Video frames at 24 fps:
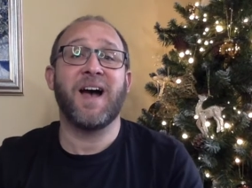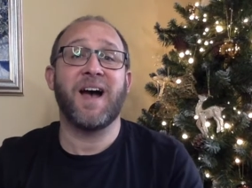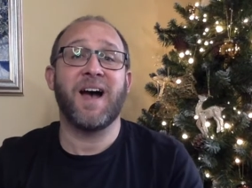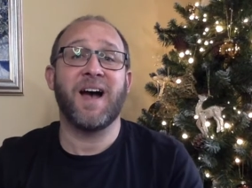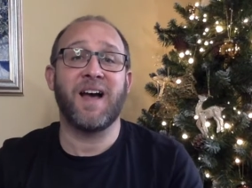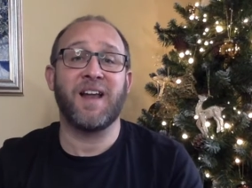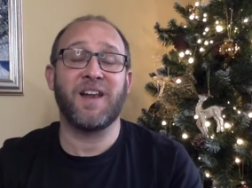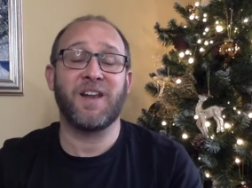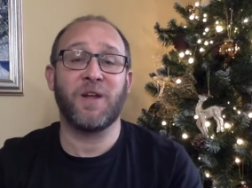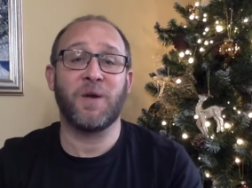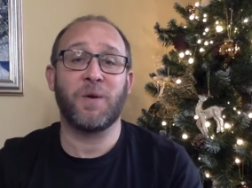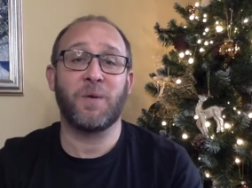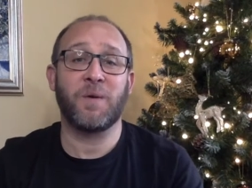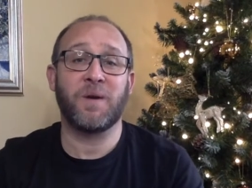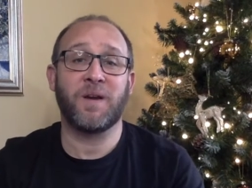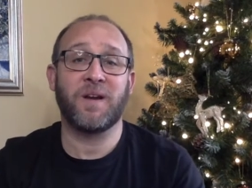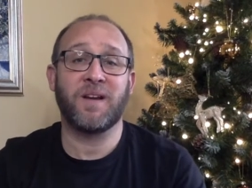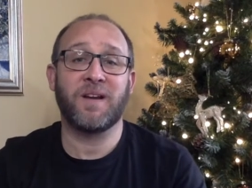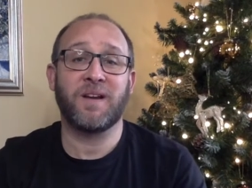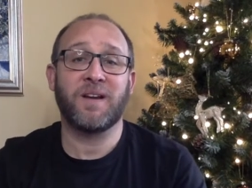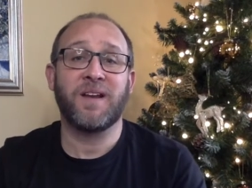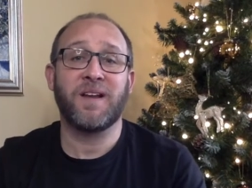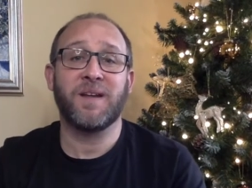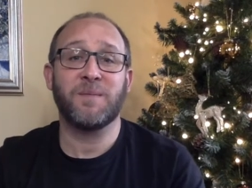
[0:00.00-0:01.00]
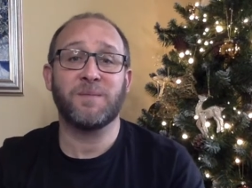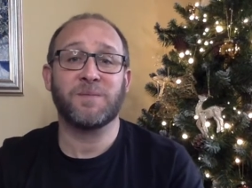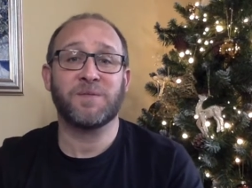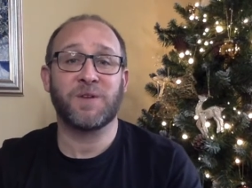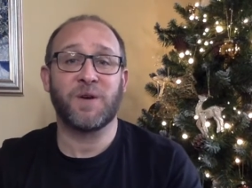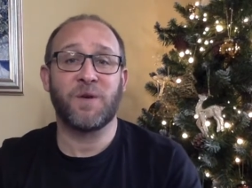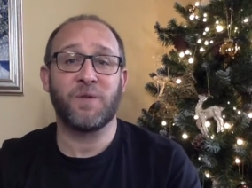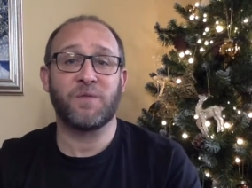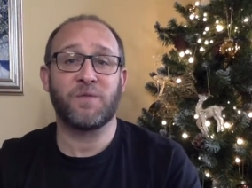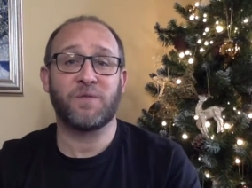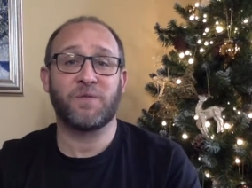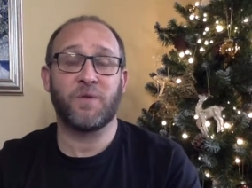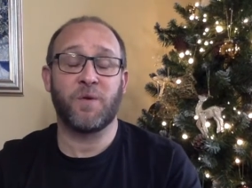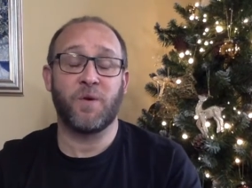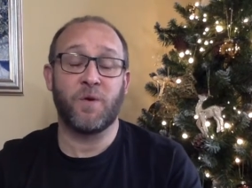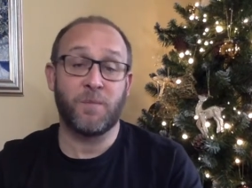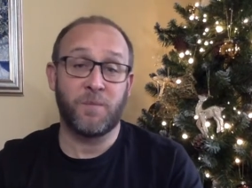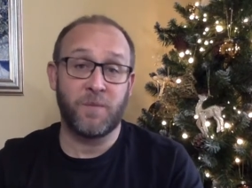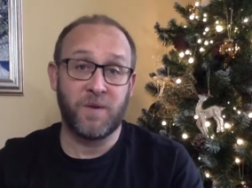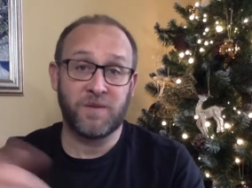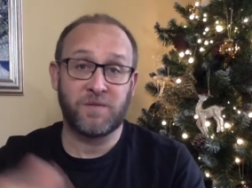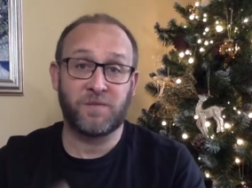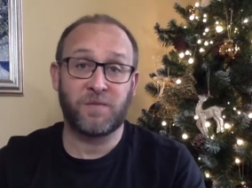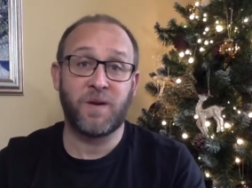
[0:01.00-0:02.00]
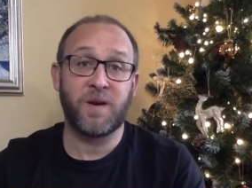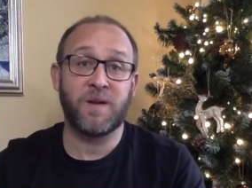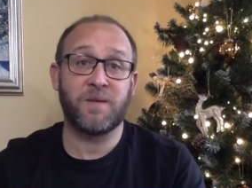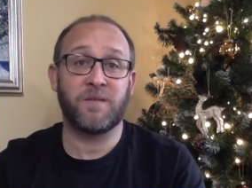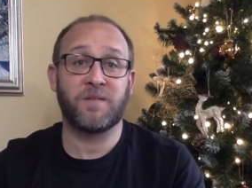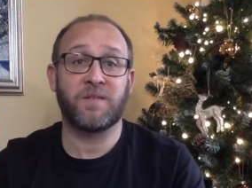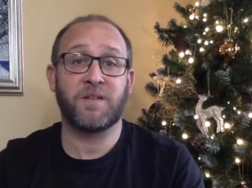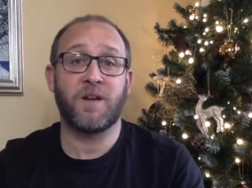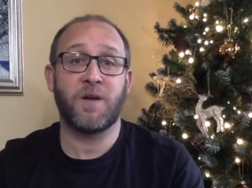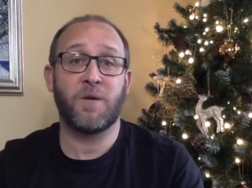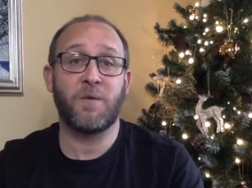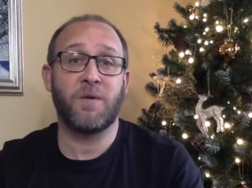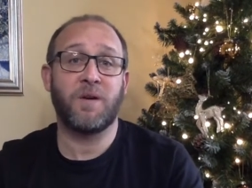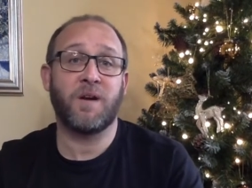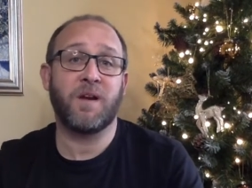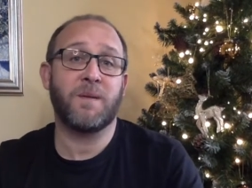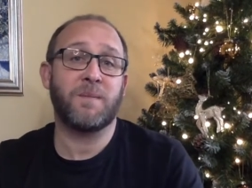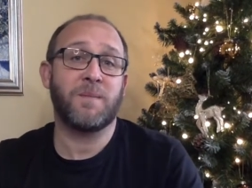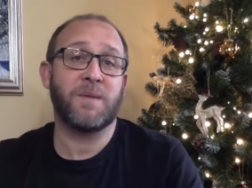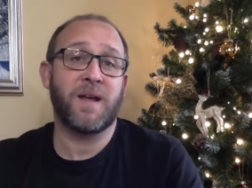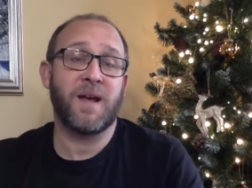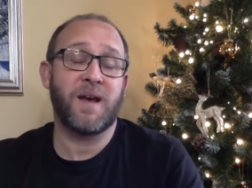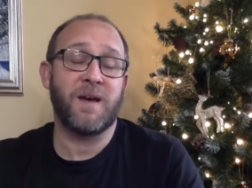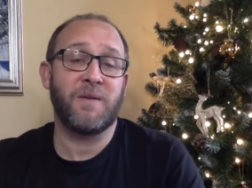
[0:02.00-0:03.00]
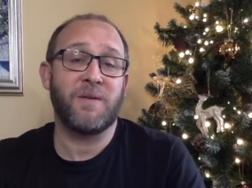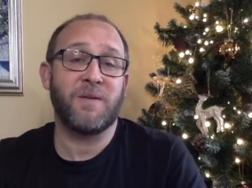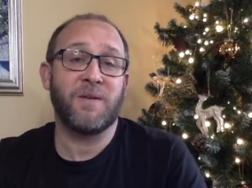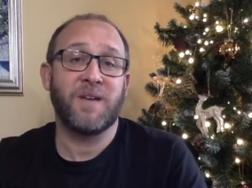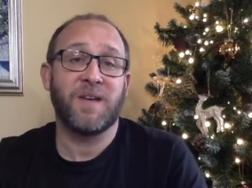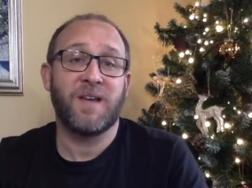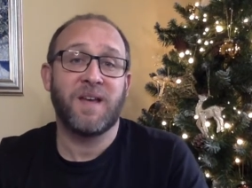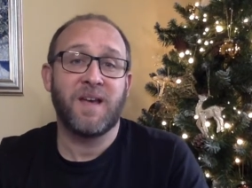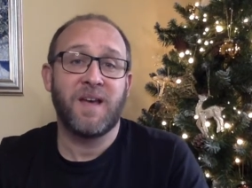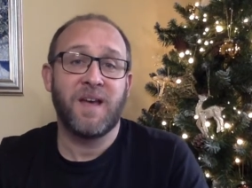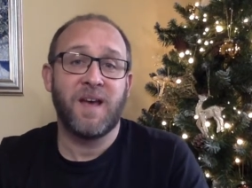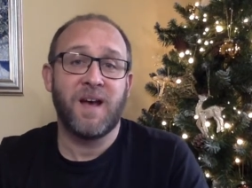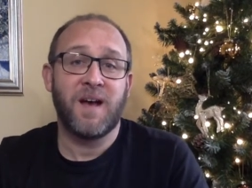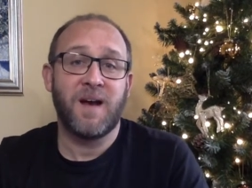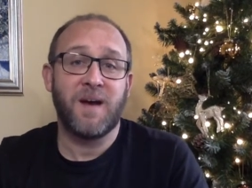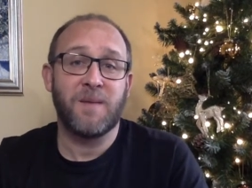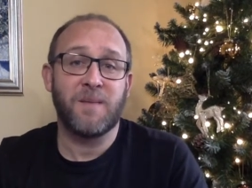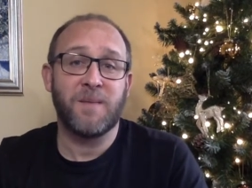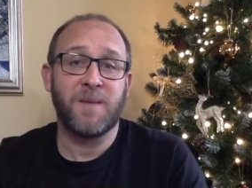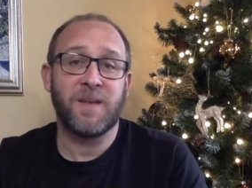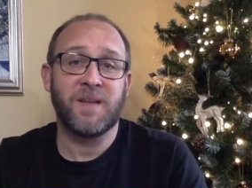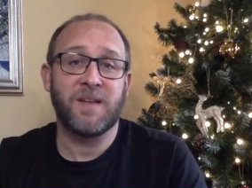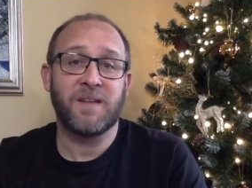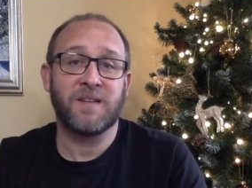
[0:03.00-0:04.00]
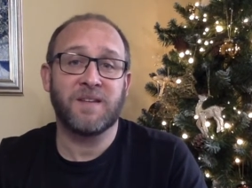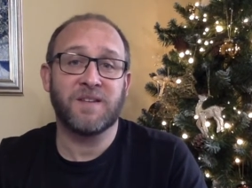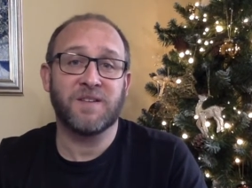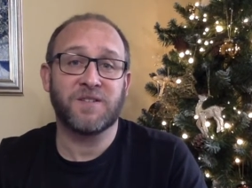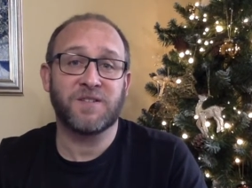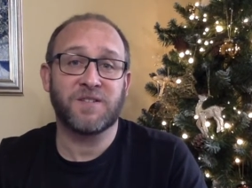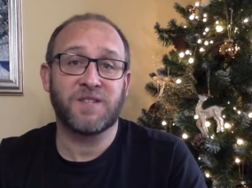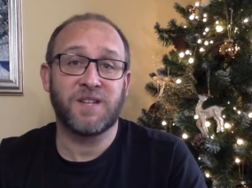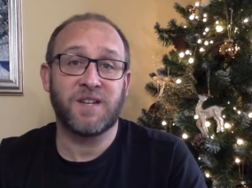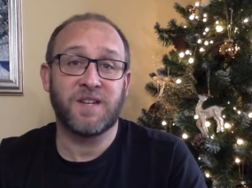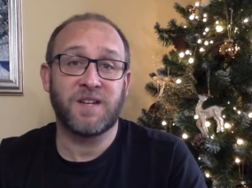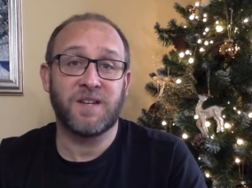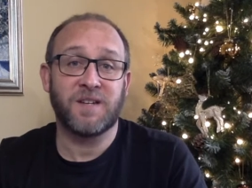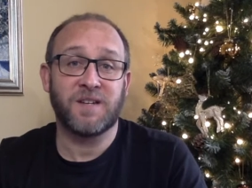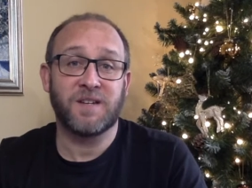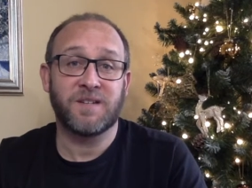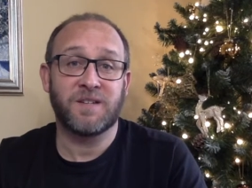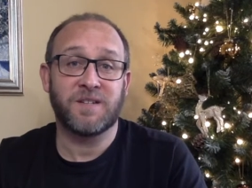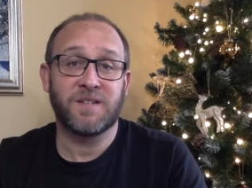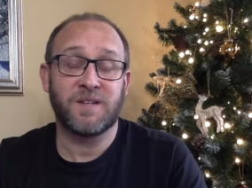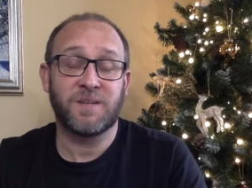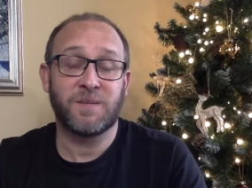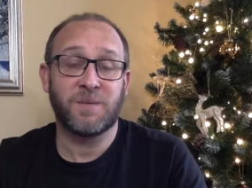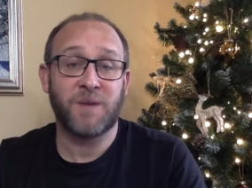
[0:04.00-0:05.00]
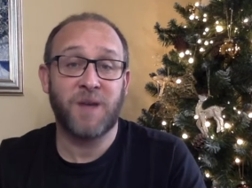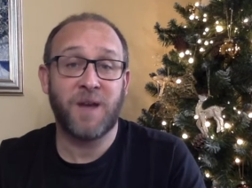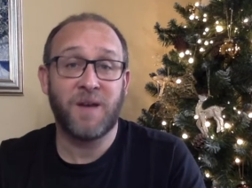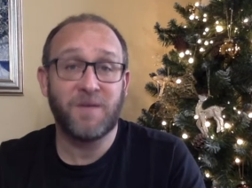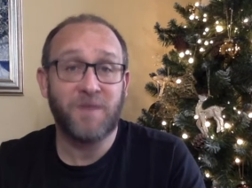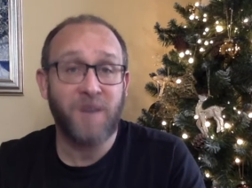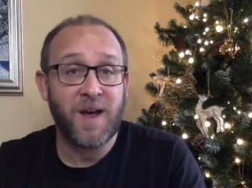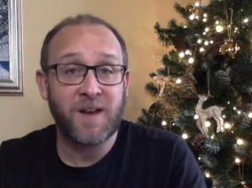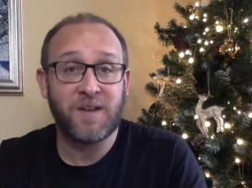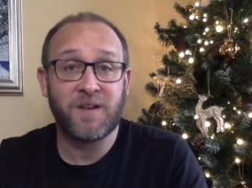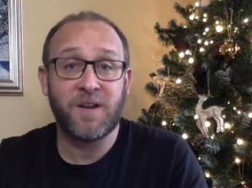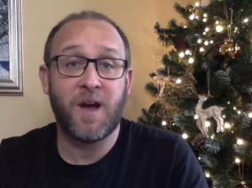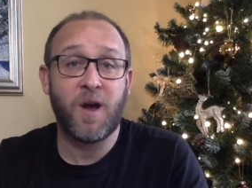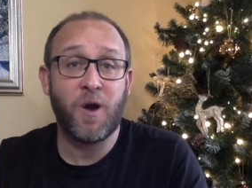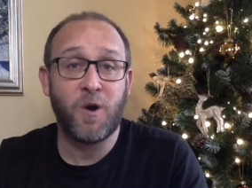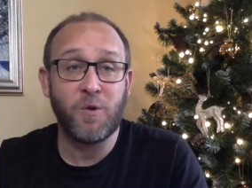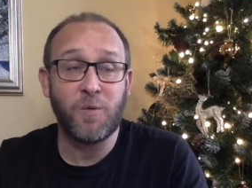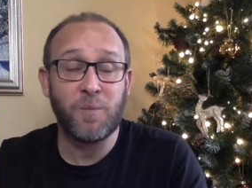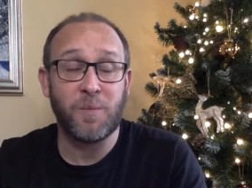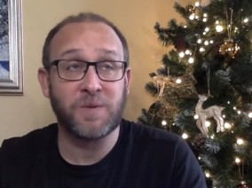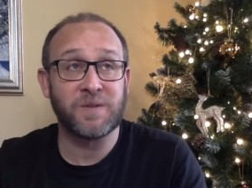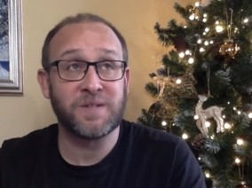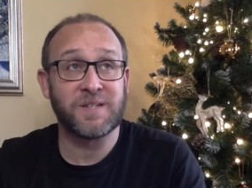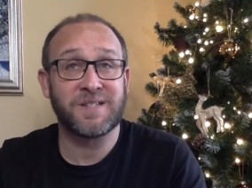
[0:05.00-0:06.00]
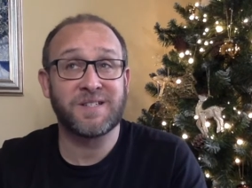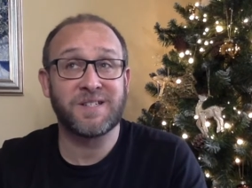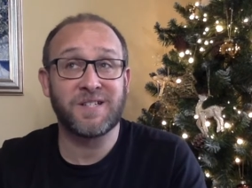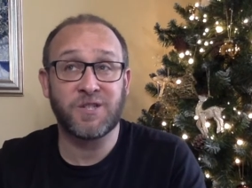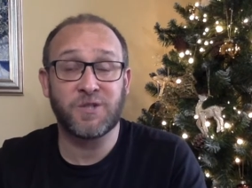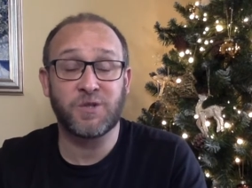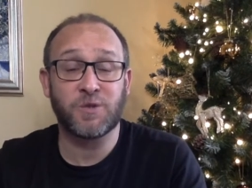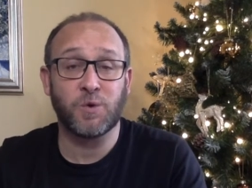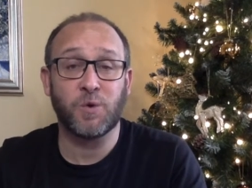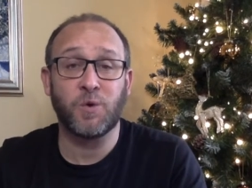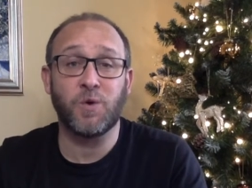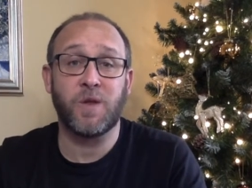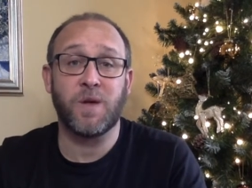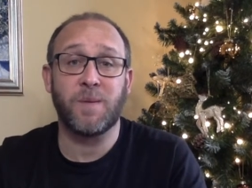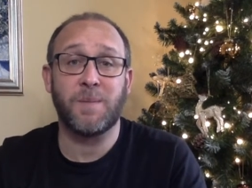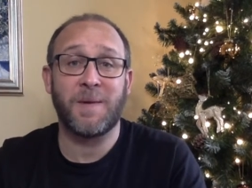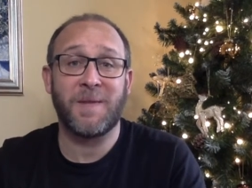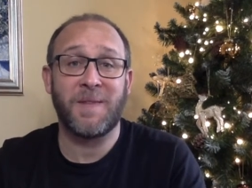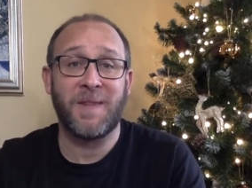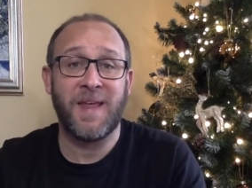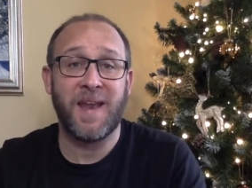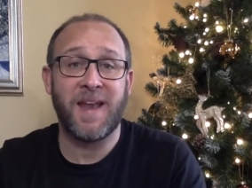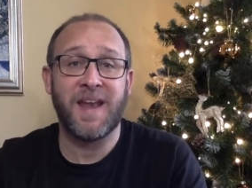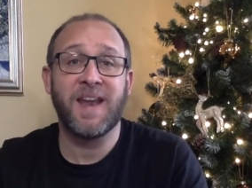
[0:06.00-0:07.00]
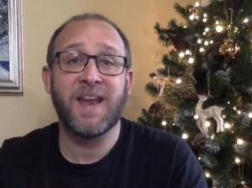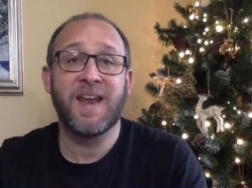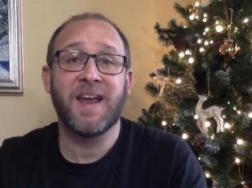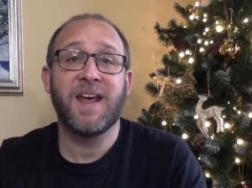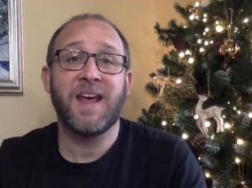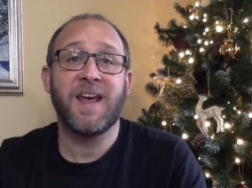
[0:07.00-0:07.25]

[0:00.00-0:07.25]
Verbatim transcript: uh, lowering himself or his friend lowering him down uh, meant that she she would have had hope as she saw them, and then